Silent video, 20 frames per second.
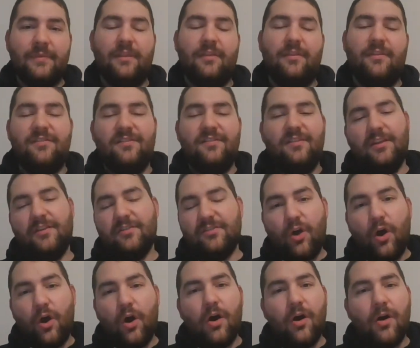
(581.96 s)
the sea is
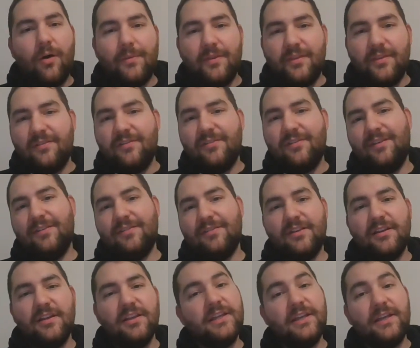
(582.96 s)
calm and the sea is
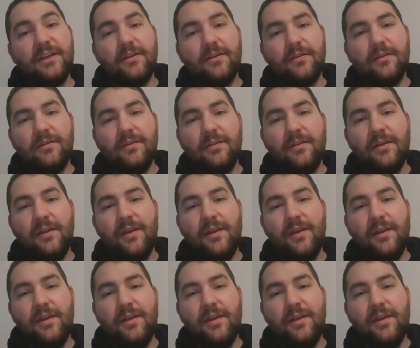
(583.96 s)
clear.